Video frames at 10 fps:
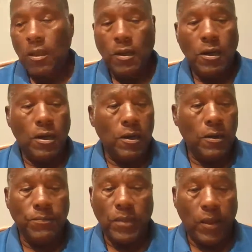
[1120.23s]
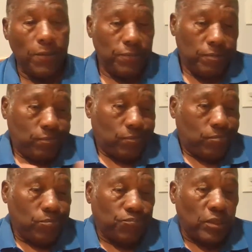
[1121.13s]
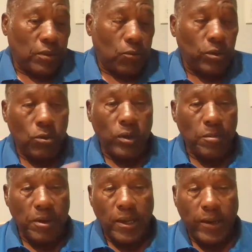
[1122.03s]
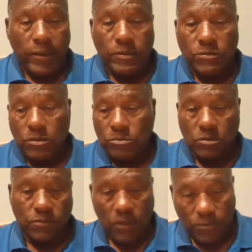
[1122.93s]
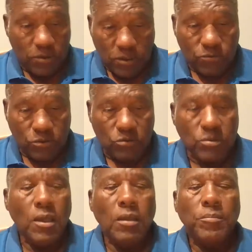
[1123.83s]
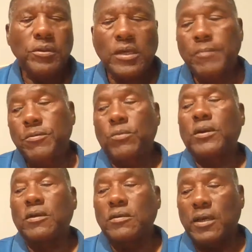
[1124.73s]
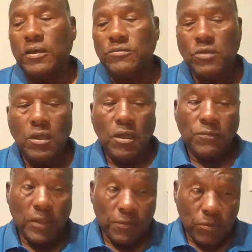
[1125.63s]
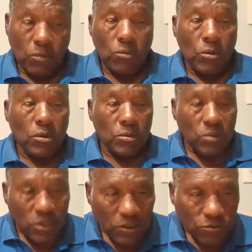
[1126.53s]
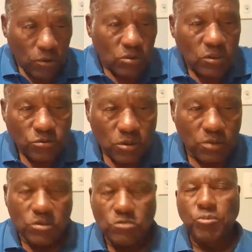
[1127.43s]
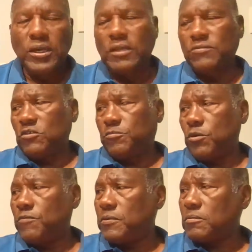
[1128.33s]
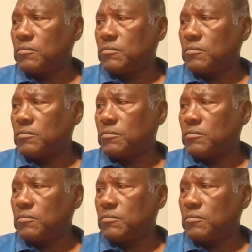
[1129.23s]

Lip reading: I think we are way behind in terms of other countries being able to recognize that there's no country on this planet that's perfect,